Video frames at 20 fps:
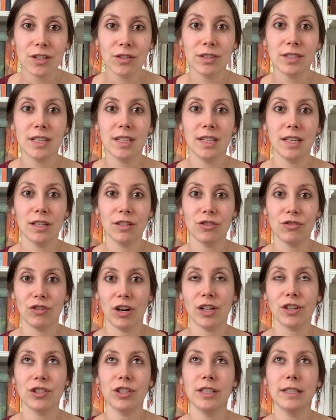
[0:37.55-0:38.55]
You'll see the
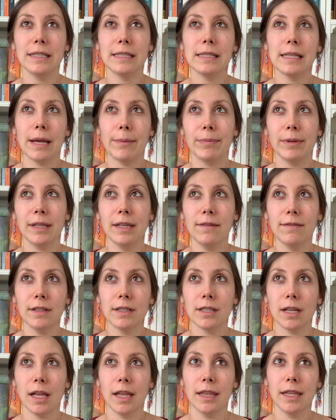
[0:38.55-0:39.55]
instructions. I believe
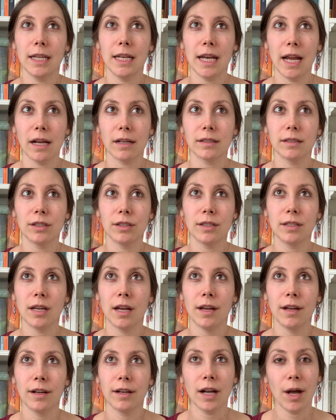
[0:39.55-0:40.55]
it's on the next
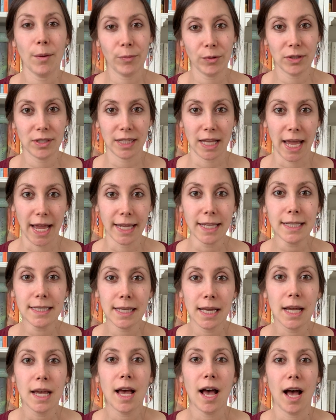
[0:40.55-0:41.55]
couple slides.
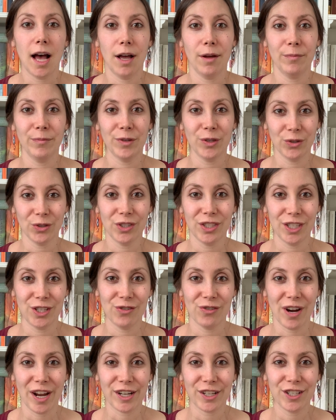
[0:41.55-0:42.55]
Um, you'll see
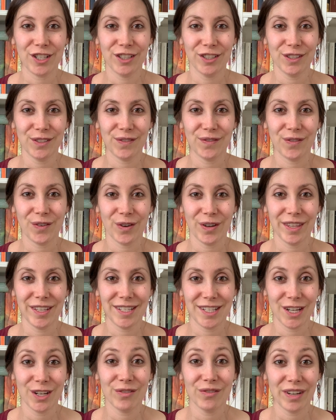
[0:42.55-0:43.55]
directions for the
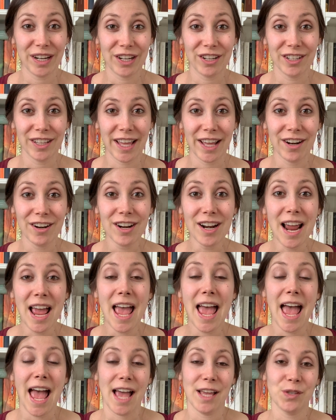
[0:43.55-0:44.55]
Dear Reader letter,
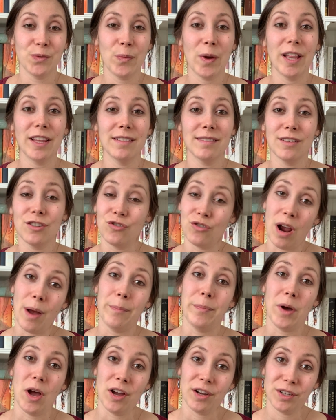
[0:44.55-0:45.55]
as well as a
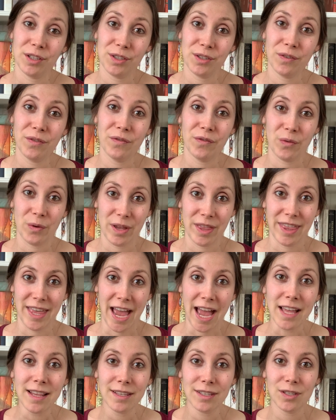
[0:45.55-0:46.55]
Dropbox for
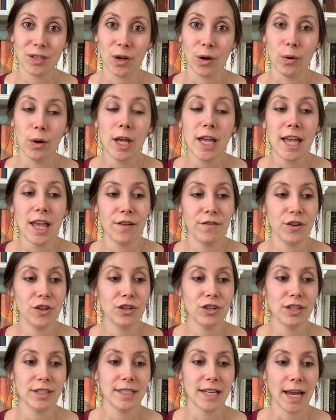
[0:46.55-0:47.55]
that. So if you
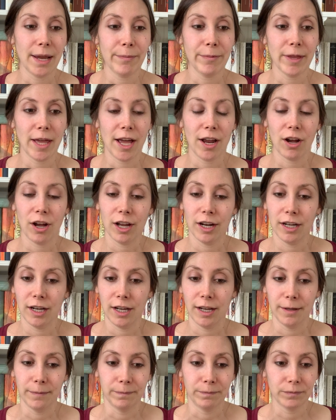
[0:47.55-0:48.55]
can just type that on
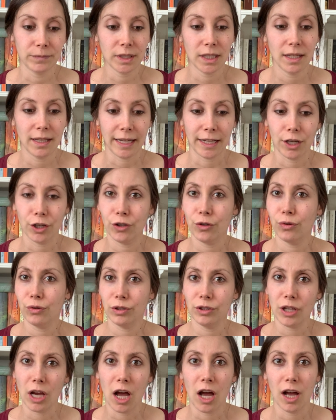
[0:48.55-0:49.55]
um, like a
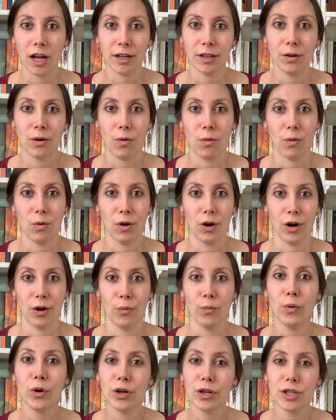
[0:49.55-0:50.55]
Google Doc or a
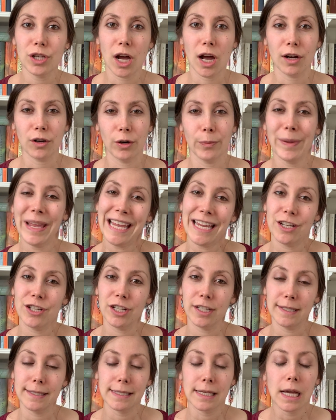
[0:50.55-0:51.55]
Word doc or
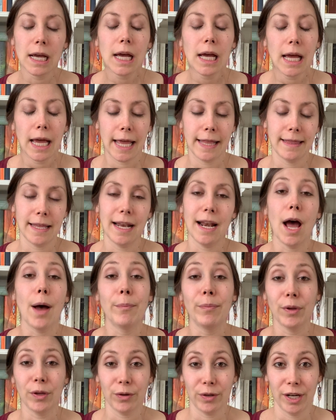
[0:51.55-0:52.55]
Pages, and then
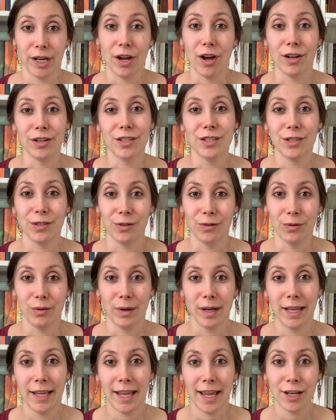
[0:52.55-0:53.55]
upload it onto
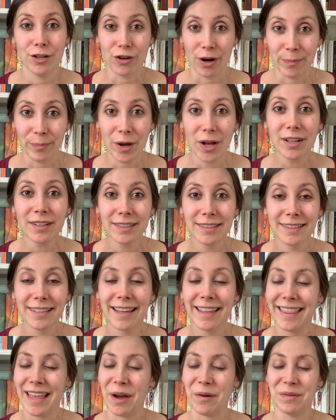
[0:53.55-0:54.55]
a Dropbox,
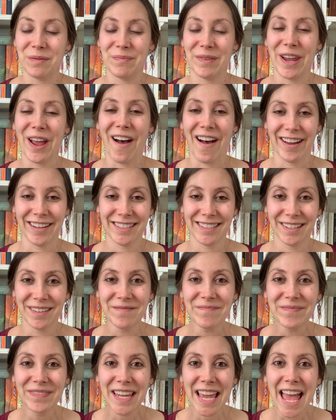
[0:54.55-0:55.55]
that would be
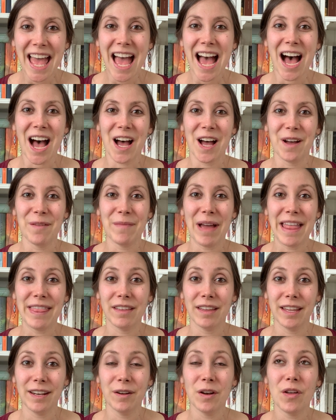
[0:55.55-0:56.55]
awesome. Um, and
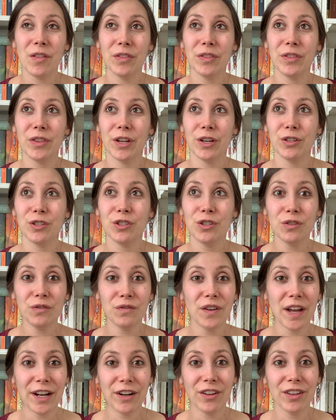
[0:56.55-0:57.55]
then there's two
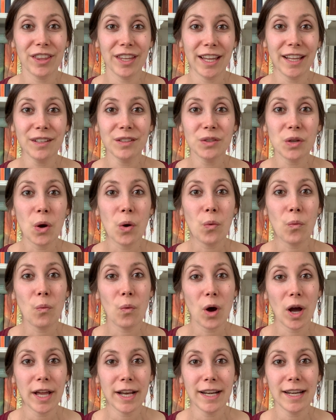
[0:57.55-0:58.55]
final things.
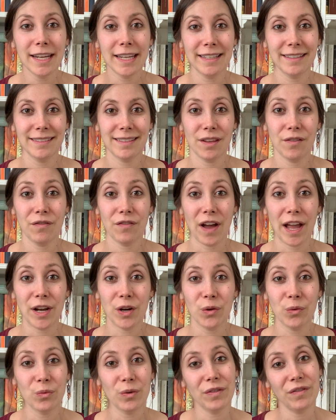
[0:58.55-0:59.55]
One is the
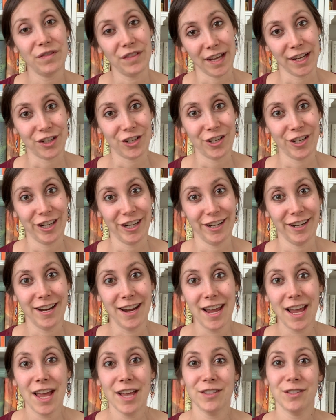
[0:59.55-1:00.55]
final reflection.
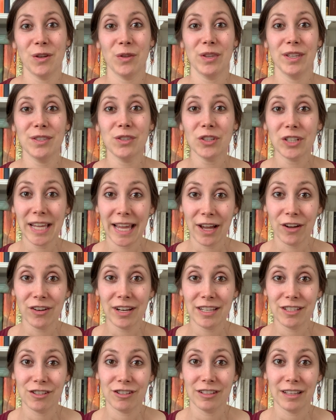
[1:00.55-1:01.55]
So this will
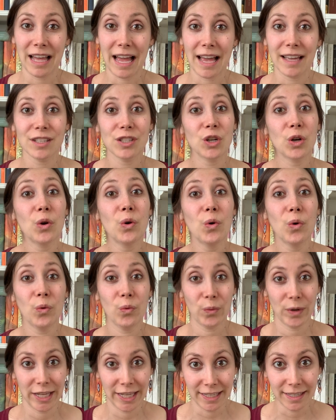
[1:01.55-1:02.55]
count as your last
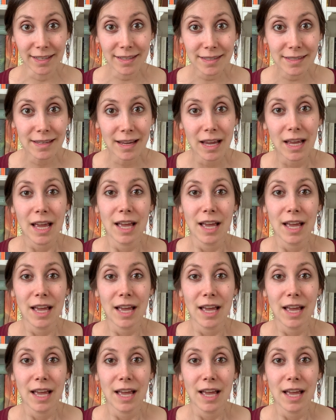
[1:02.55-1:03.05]
quiz.